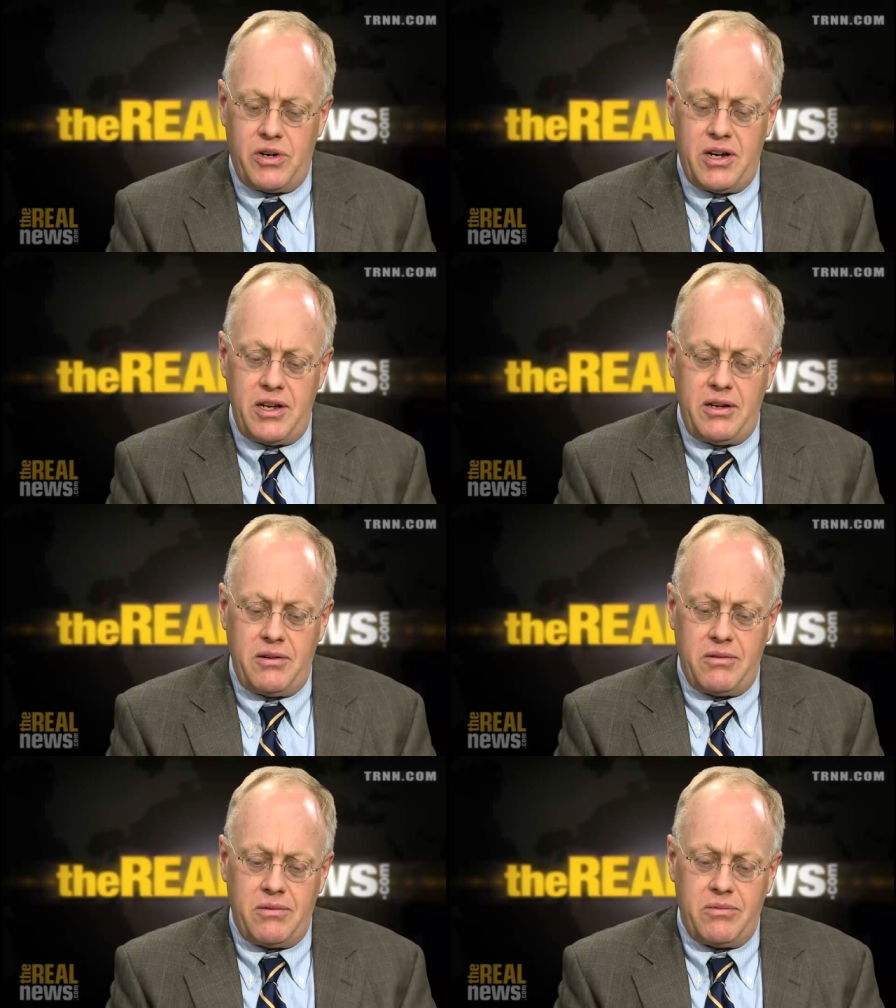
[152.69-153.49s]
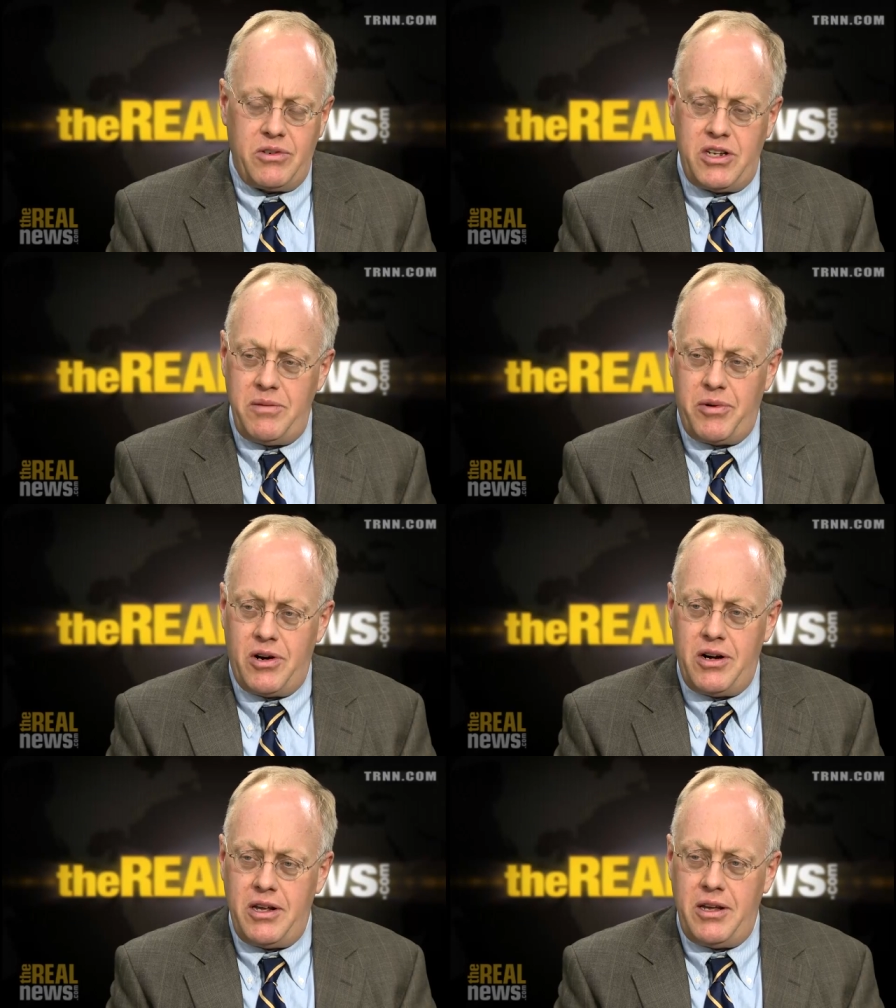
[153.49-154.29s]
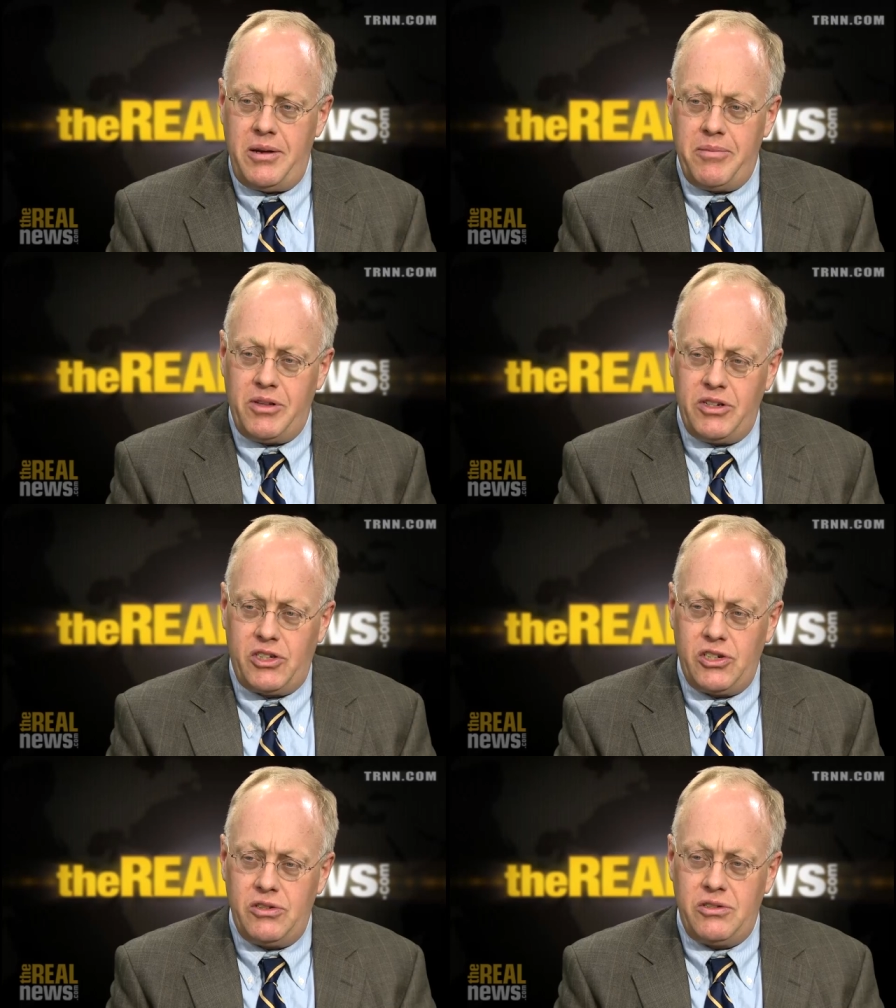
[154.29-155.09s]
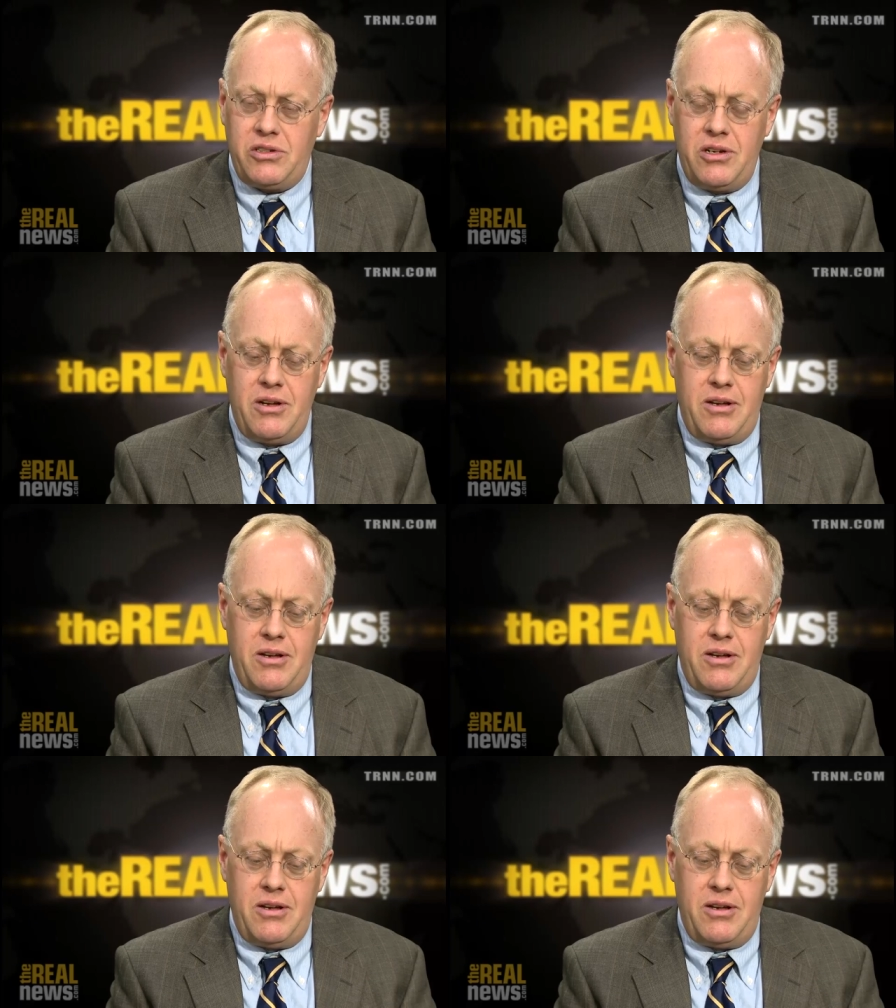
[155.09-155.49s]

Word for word: right, Tea Party, militias,